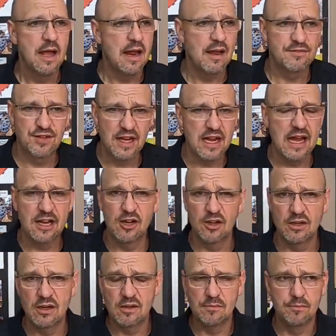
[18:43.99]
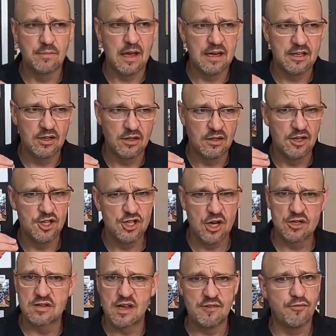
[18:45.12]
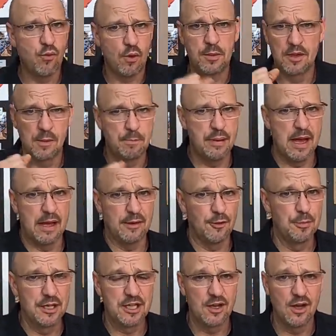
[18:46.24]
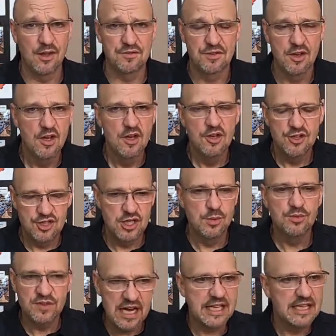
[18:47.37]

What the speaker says: And I'll tell you, I couldn't have judged that formula better, because she was